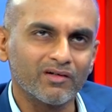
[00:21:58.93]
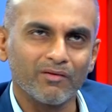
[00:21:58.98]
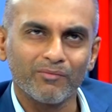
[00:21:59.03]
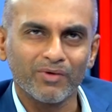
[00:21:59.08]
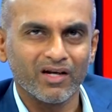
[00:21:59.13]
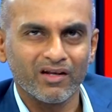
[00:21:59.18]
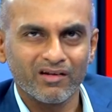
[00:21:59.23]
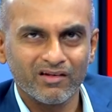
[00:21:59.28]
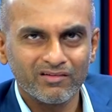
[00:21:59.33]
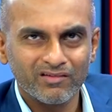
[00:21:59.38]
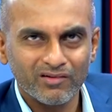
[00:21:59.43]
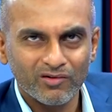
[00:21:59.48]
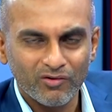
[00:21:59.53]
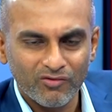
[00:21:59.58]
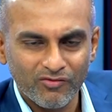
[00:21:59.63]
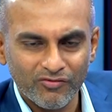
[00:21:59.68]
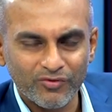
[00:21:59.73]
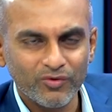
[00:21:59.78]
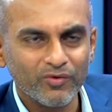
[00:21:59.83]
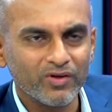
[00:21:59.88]
I mean, I can think
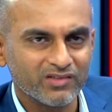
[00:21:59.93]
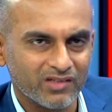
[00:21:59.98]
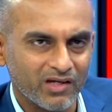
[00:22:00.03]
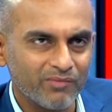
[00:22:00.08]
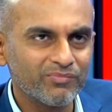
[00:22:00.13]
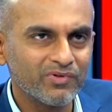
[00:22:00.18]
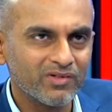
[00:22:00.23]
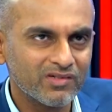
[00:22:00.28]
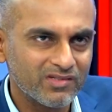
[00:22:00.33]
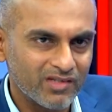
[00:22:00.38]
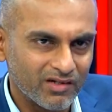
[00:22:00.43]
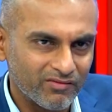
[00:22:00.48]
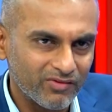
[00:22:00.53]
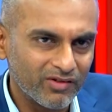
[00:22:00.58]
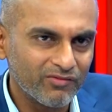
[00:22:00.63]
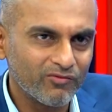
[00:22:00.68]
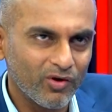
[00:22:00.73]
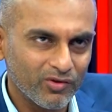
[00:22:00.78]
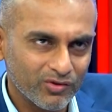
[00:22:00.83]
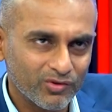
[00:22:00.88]
of a few examples that
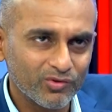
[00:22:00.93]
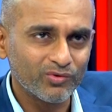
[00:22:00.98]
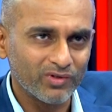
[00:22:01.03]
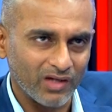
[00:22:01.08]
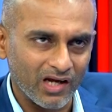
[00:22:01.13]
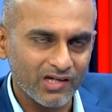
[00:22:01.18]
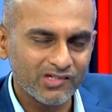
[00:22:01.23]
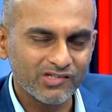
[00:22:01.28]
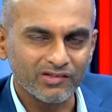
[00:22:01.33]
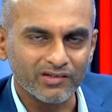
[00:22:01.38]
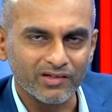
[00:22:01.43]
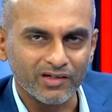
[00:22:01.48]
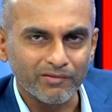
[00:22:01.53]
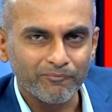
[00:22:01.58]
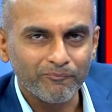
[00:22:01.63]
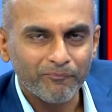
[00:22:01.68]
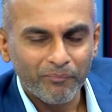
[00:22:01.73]
we've gone in our journey.